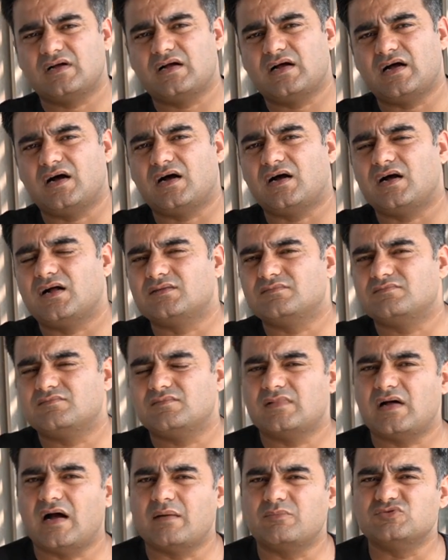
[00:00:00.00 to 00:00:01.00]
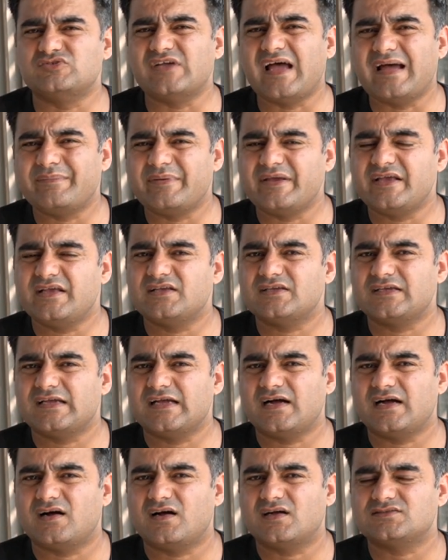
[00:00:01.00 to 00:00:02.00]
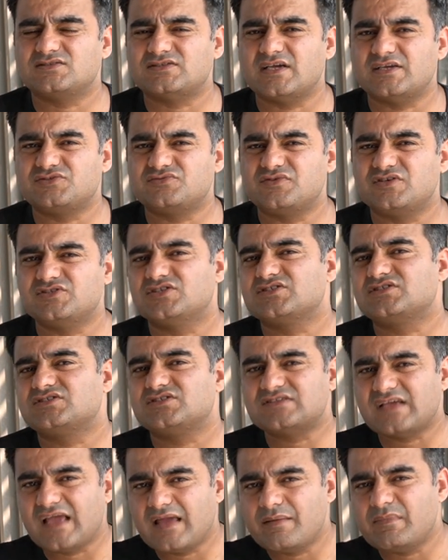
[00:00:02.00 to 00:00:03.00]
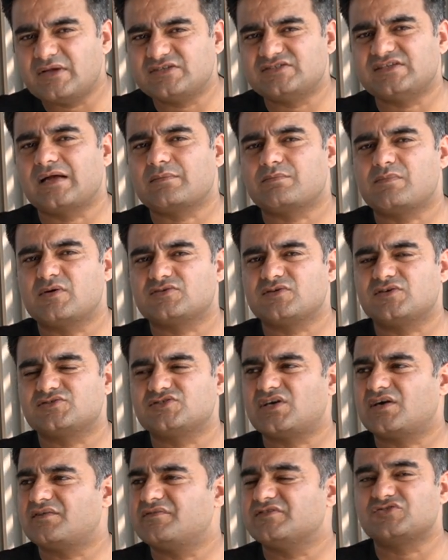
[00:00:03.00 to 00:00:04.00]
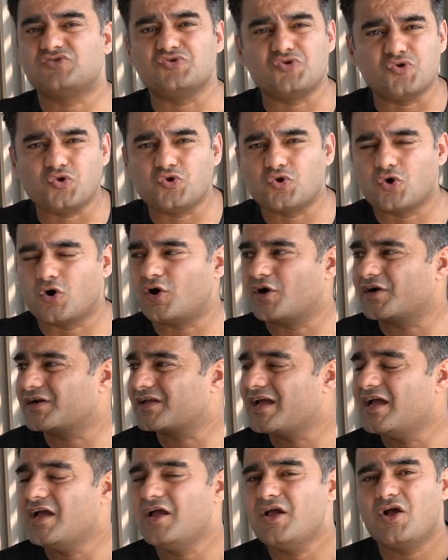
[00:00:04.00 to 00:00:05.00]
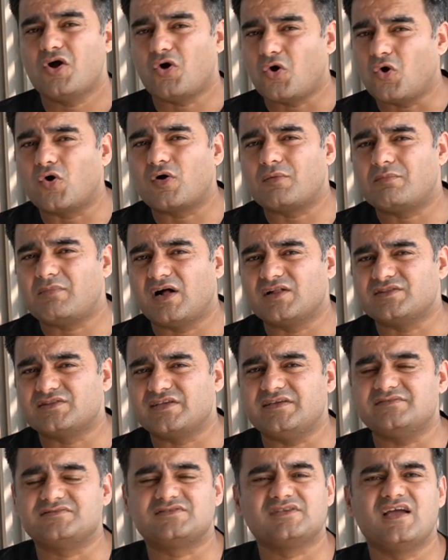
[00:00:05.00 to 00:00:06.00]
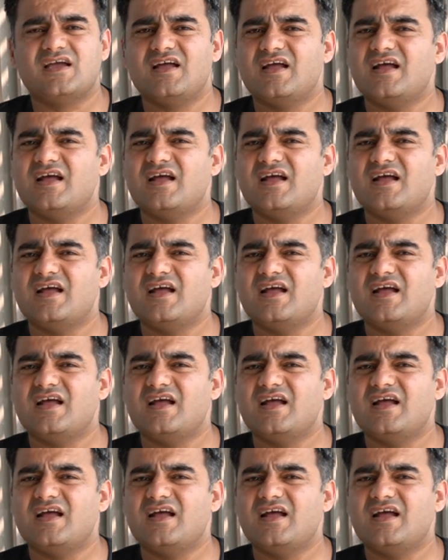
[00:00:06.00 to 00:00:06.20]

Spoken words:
Abu Dhabi, St. Regis, same exact butler service. New York or Maldives.